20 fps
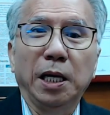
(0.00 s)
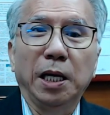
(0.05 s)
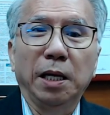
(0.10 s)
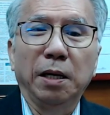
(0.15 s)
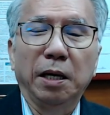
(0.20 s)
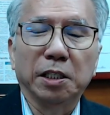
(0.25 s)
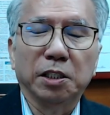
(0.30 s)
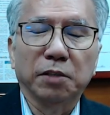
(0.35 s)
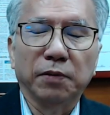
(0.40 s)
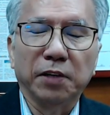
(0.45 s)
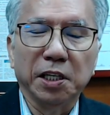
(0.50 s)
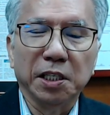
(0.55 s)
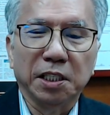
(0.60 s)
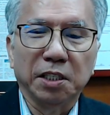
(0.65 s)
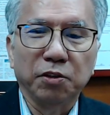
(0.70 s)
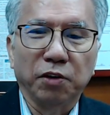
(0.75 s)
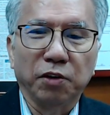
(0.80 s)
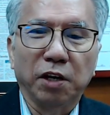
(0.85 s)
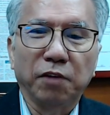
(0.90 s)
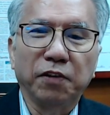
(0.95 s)
As far as
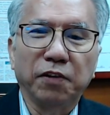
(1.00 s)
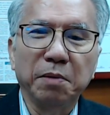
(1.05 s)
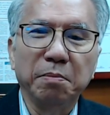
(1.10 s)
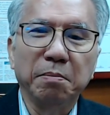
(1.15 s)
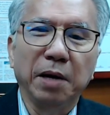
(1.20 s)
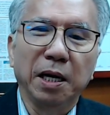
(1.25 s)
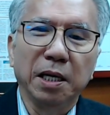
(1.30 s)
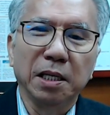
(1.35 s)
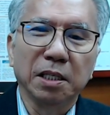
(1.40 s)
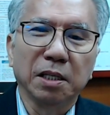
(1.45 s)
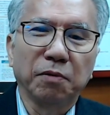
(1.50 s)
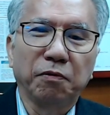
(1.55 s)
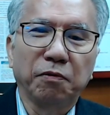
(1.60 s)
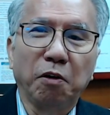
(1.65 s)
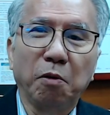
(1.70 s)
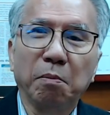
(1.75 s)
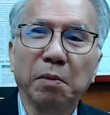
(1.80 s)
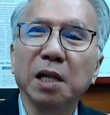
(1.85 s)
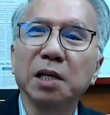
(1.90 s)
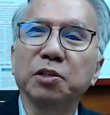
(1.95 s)
you are a fund manager, a
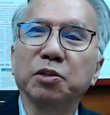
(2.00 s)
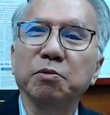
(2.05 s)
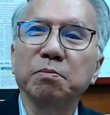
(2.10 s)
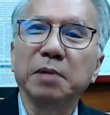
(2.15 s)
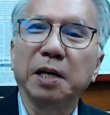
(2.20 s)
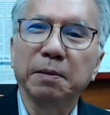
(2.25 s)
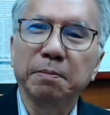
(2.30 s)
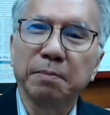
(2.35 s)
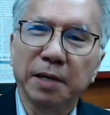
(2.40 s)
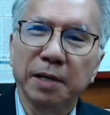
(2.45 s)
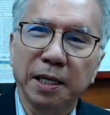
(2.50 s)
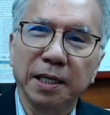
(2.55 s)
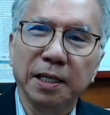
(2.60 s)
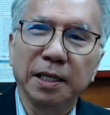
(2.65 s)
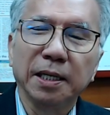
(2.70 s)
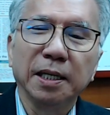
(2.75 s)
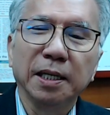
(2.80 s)
formula to make money.